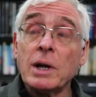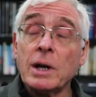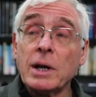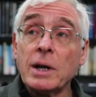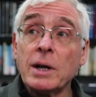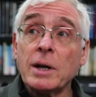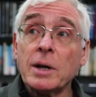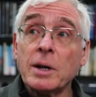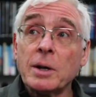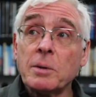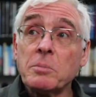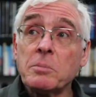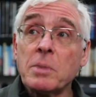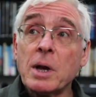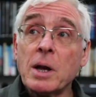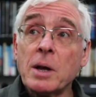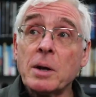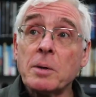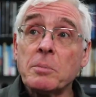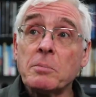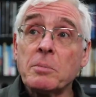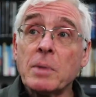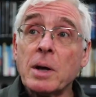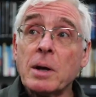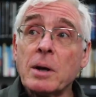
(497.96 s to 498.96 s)

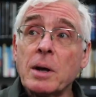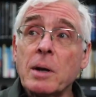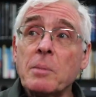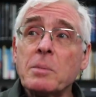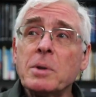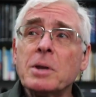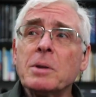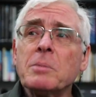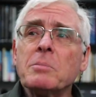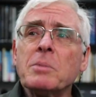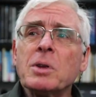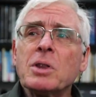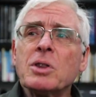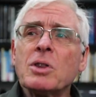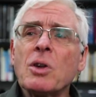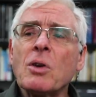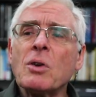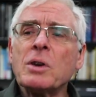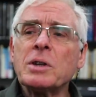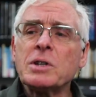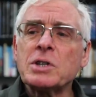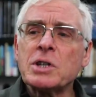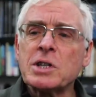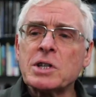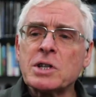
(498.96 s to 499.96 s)
I mean, the
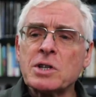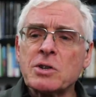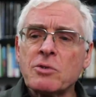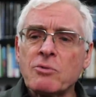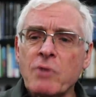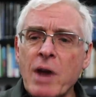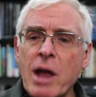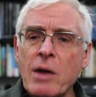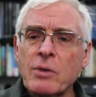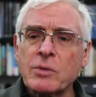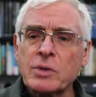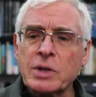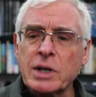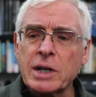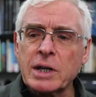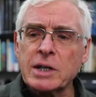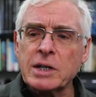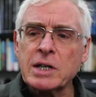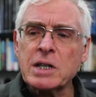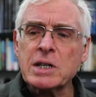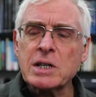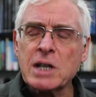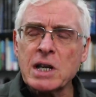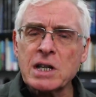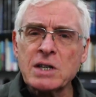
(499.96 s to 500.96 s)
mythology surrounding
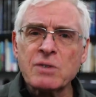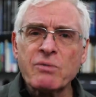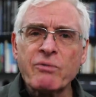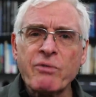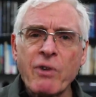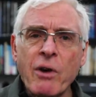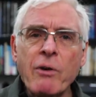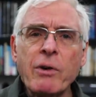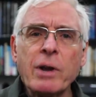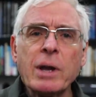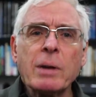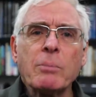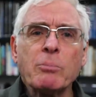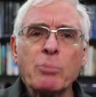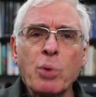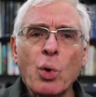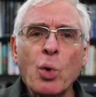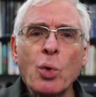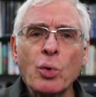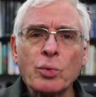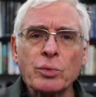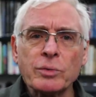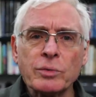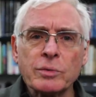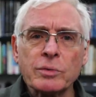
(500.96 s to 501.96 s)
it is very
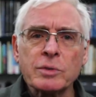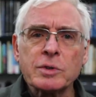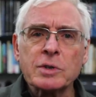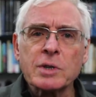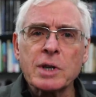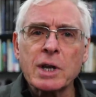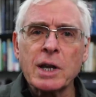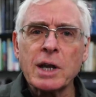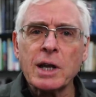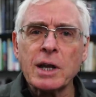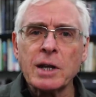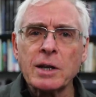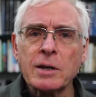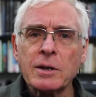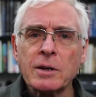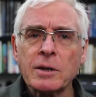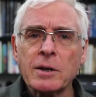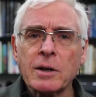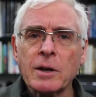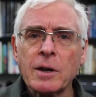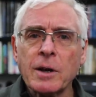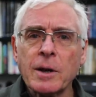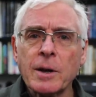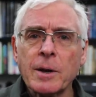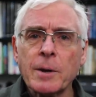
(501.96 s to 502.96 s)
important
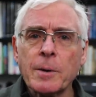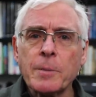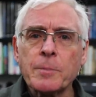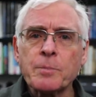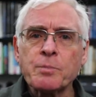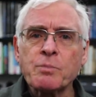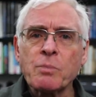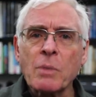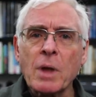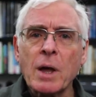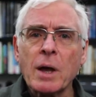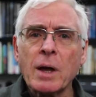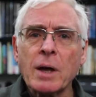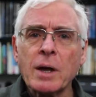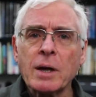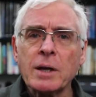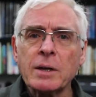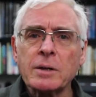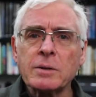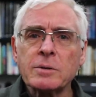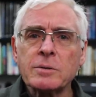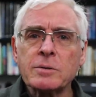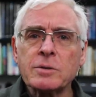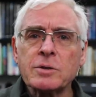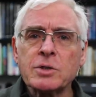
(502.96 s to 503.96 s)
in
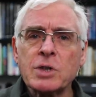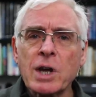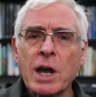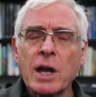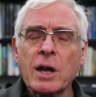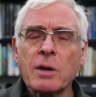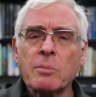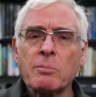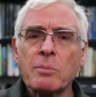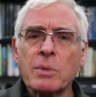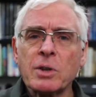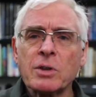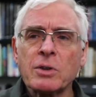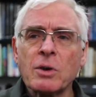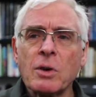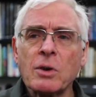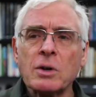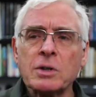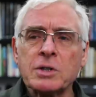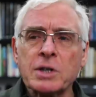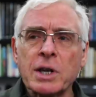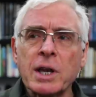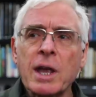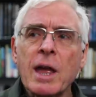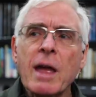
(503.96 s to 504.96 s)
Czech
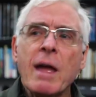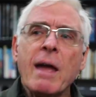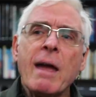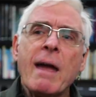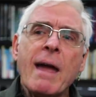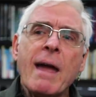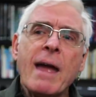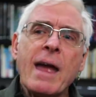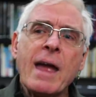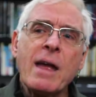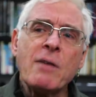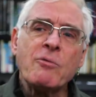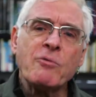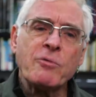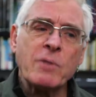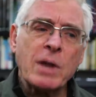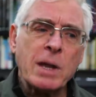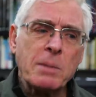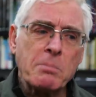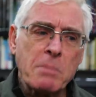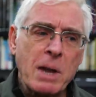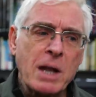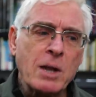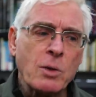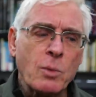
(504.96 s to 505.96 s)
mythology. In
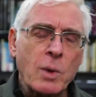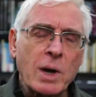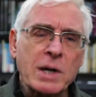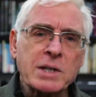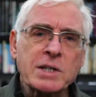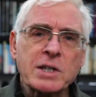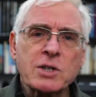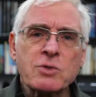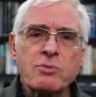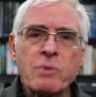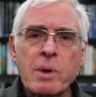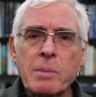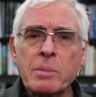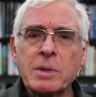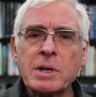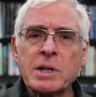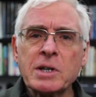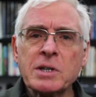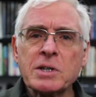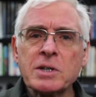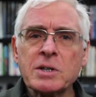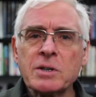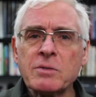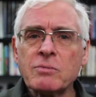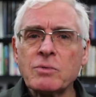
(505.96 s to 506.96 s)
many ways, it's
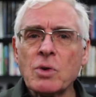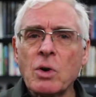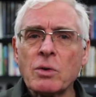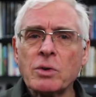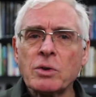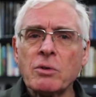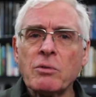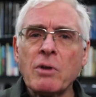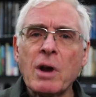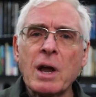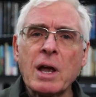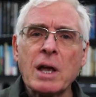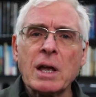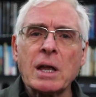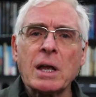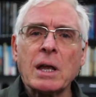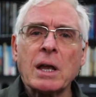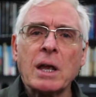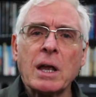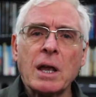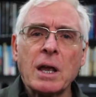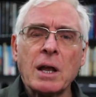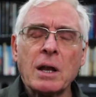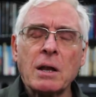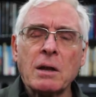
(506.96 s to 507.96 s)
reminiscent of Knocknarea
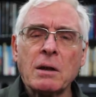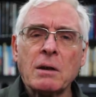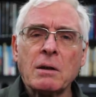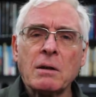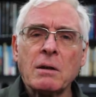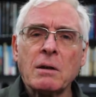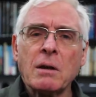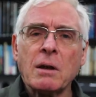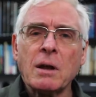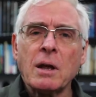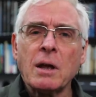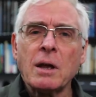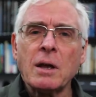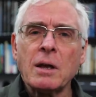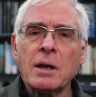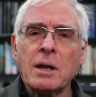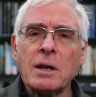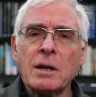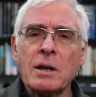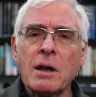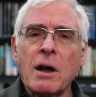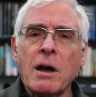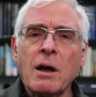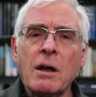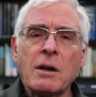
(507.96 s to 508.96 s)
in
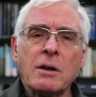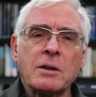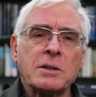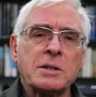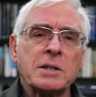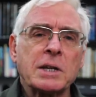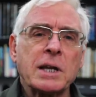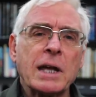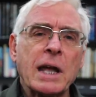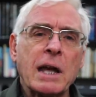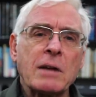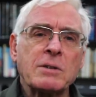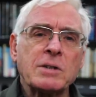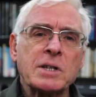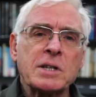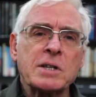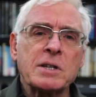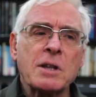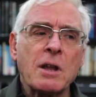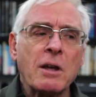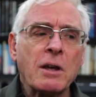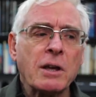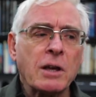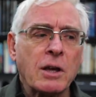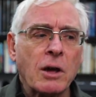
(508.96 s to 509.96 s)
Ireland, in County
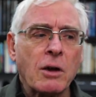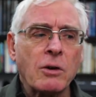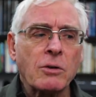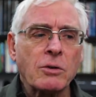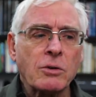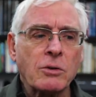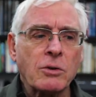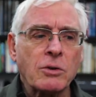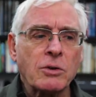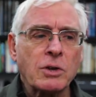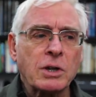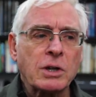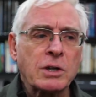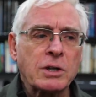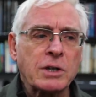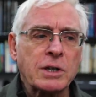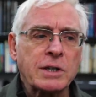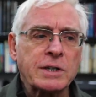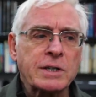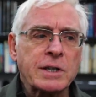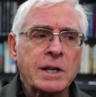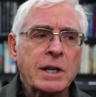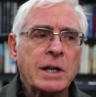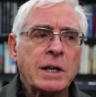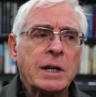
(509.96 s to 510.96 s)
Sligo.
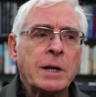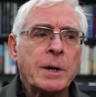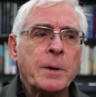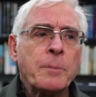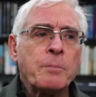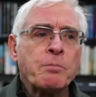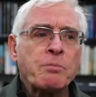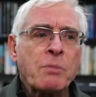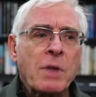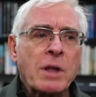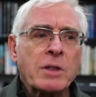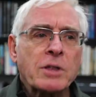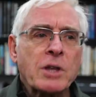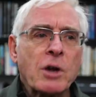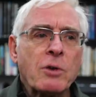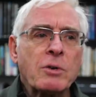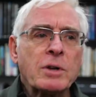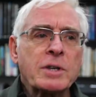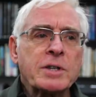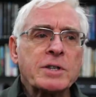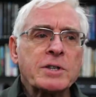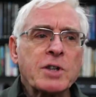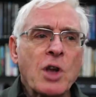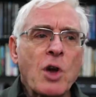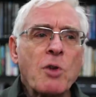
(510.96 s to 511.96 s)
That there
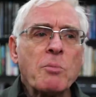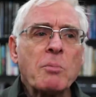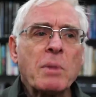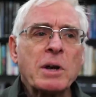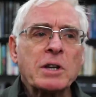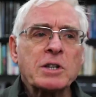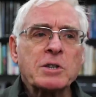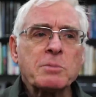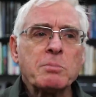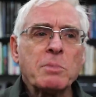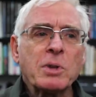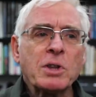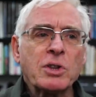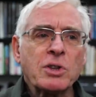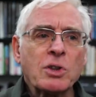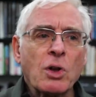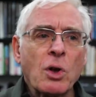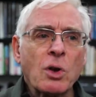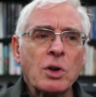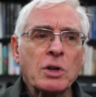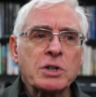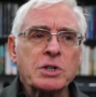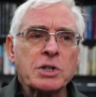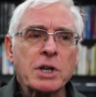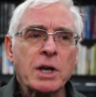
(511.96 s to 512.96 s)
is so much
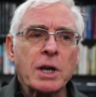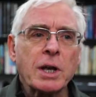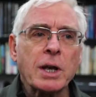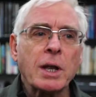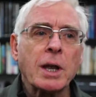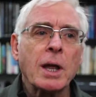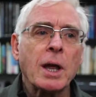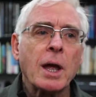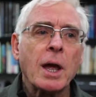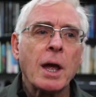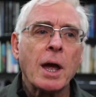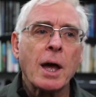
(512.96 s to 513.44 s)
mythology.